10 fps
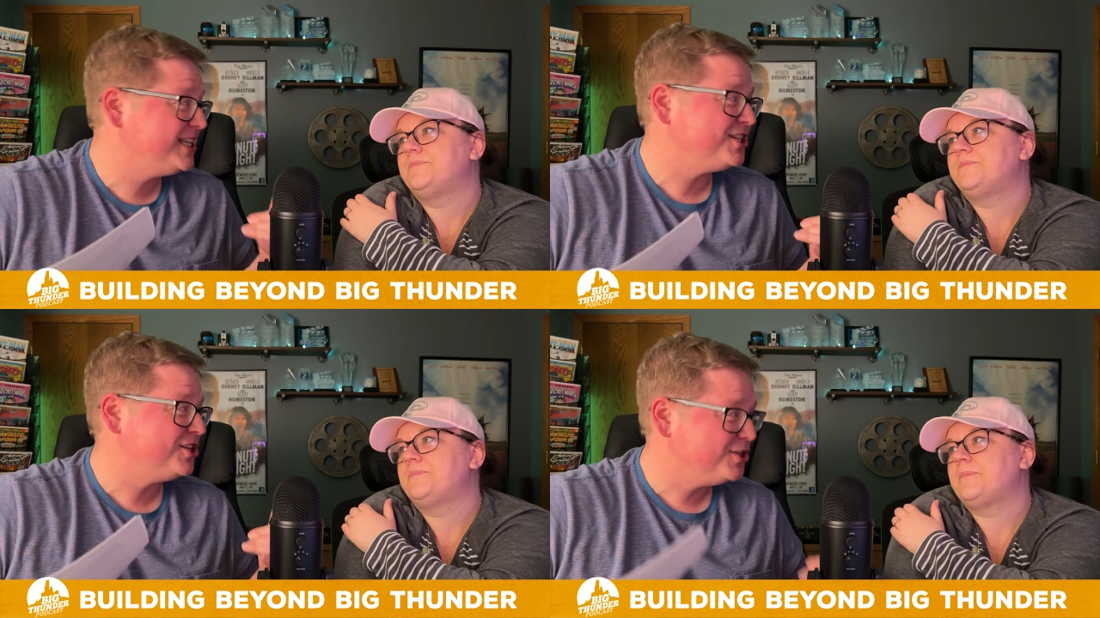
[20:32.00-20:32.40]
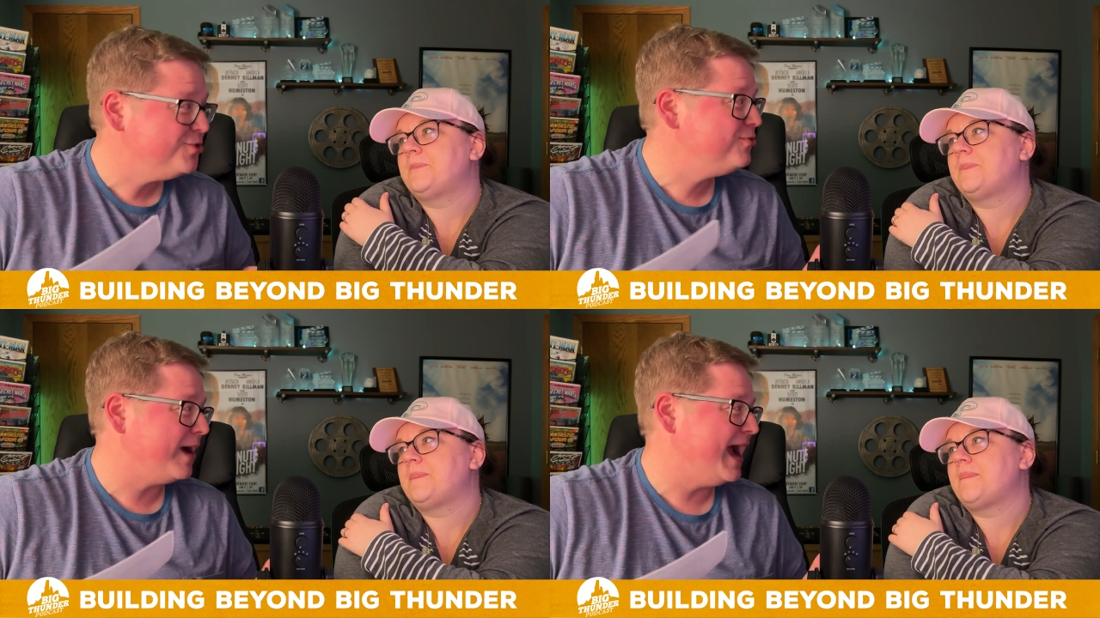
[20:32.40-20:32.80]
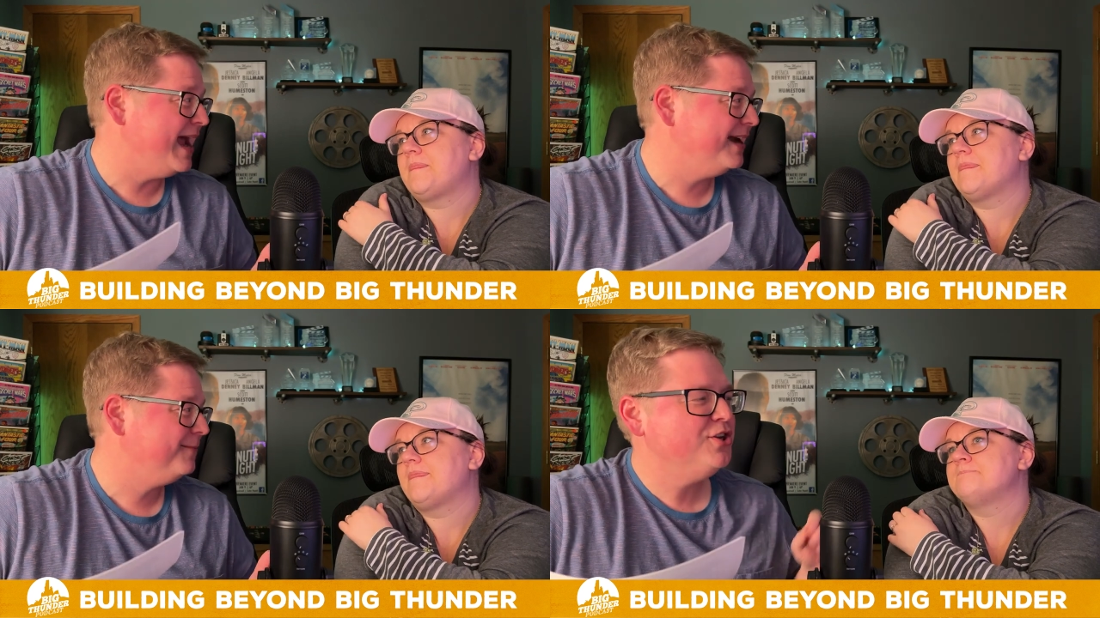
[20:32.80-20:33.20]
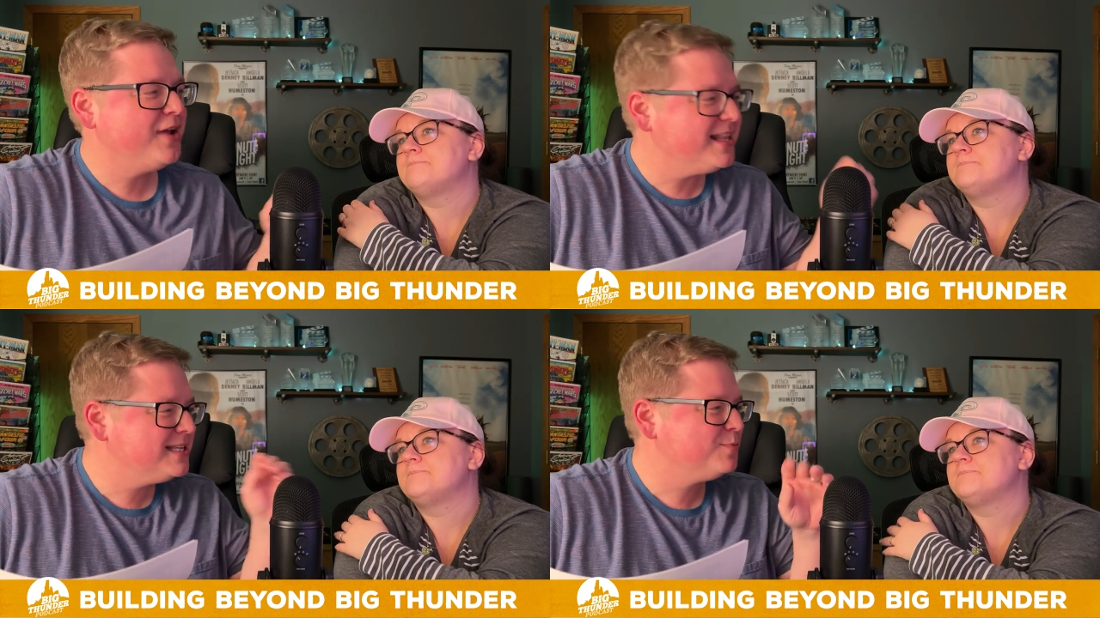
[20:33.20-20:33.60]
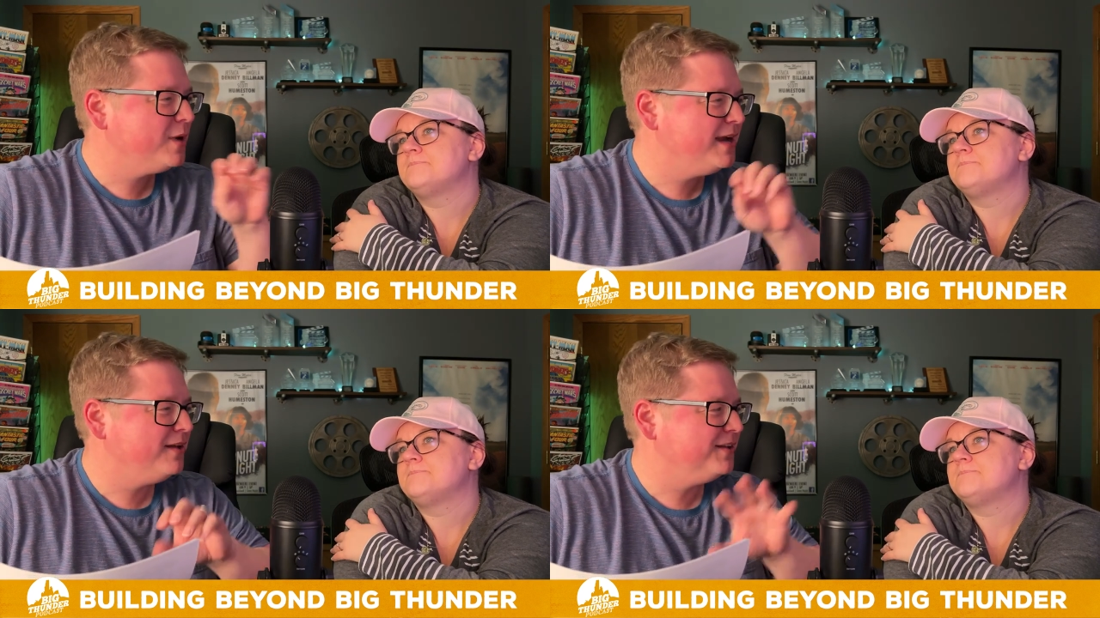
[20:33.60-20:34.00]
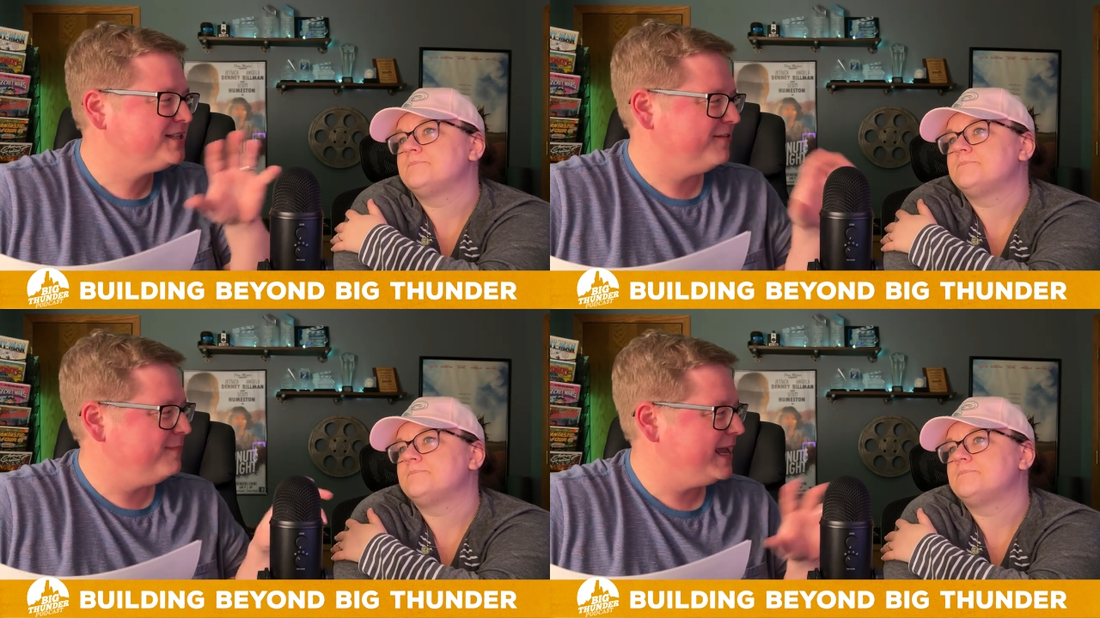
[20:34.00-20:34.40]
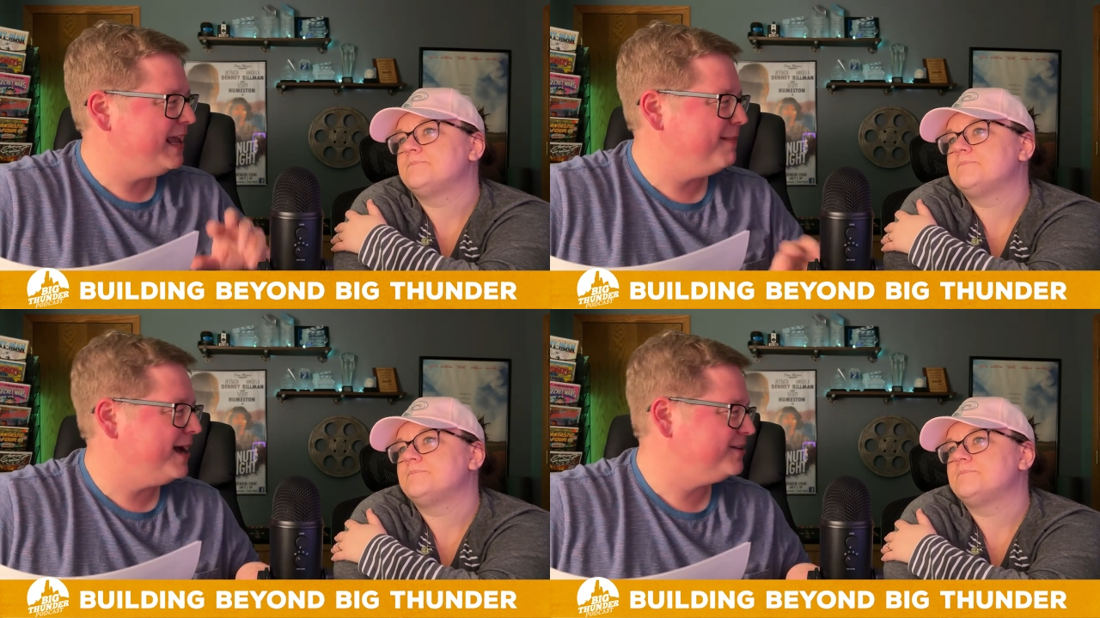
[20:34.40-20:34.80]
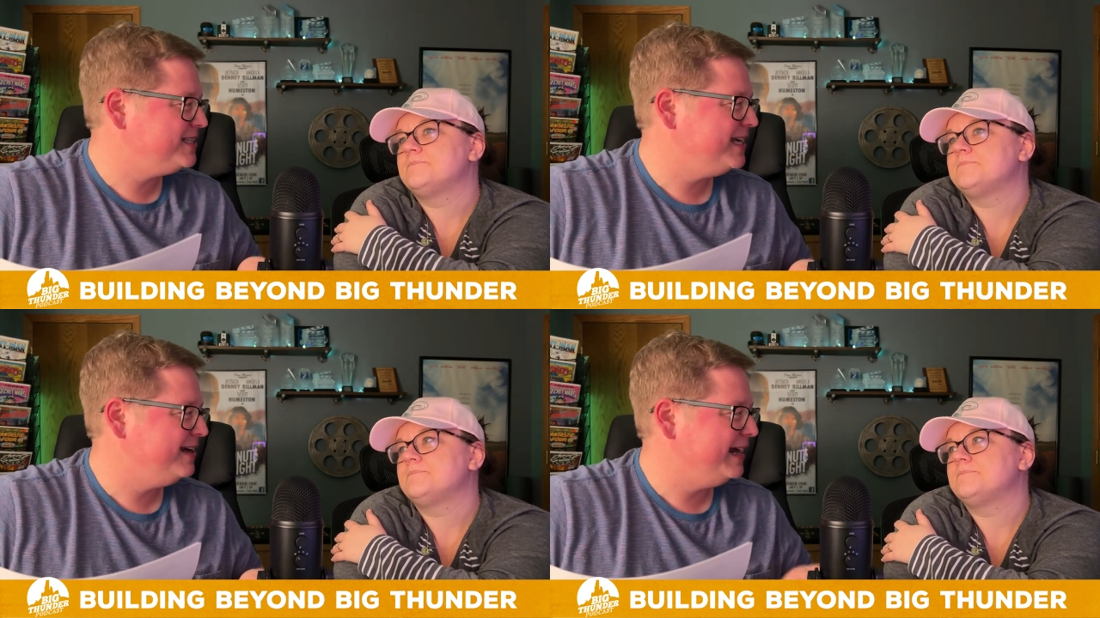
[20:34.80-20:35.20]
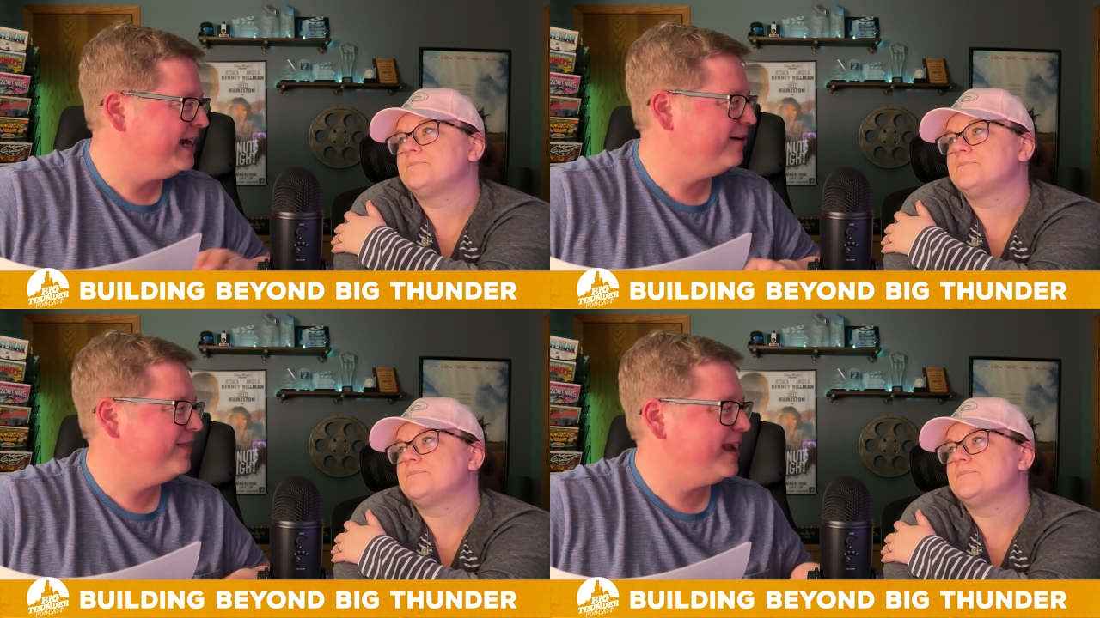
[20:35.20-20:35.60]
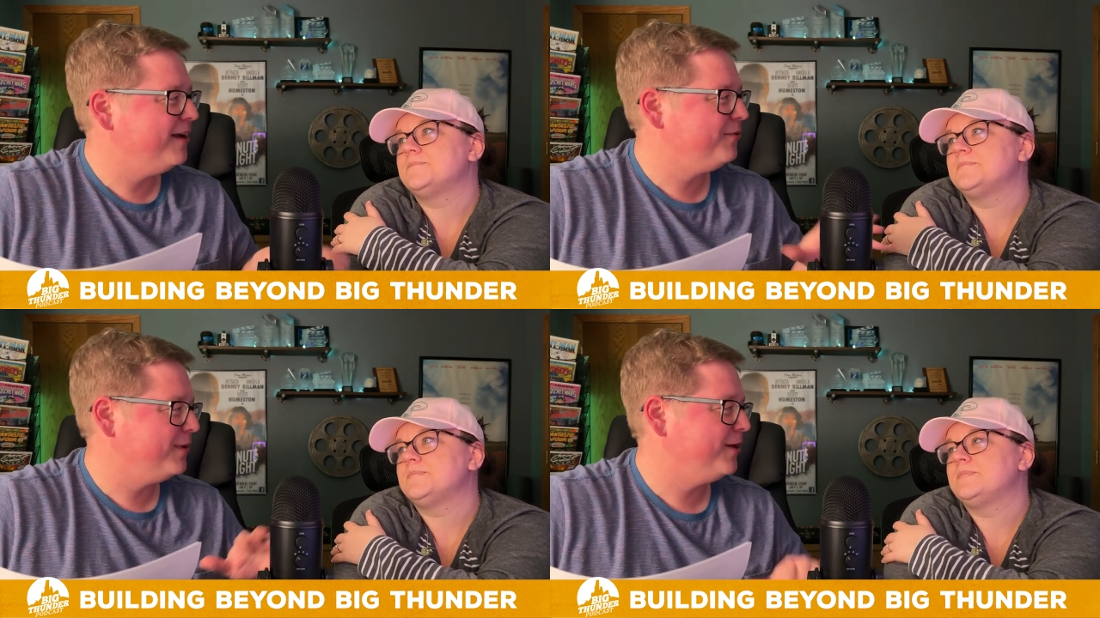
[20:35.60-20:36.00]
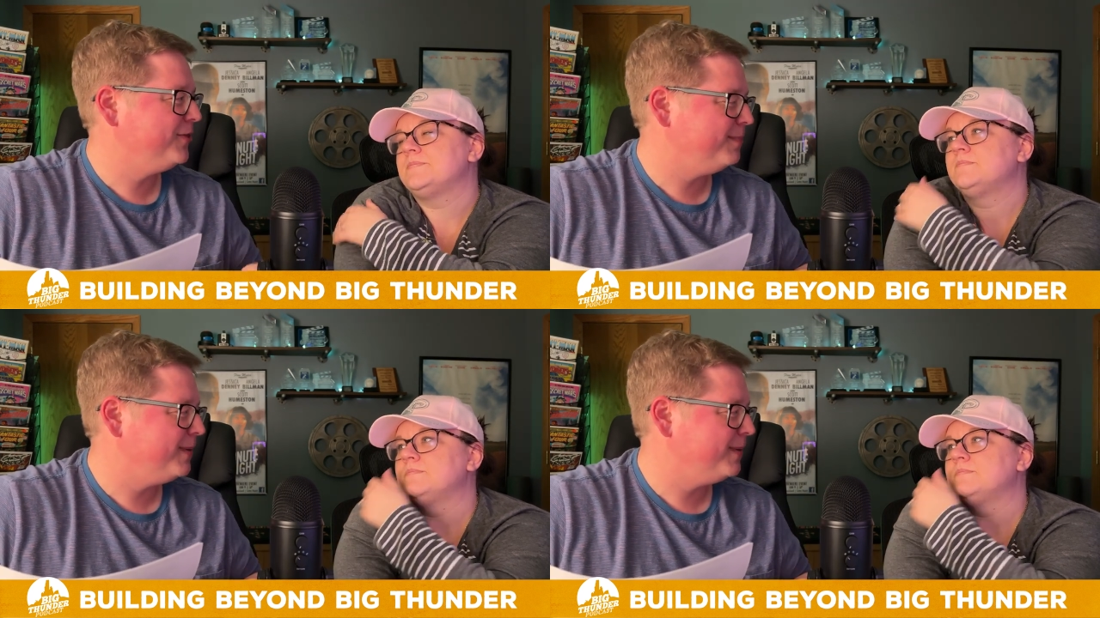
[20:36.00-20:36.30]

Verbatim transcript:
Speaker 1: such a new ride. You get sprinkles of Mickey Mouse he, here and there throughout the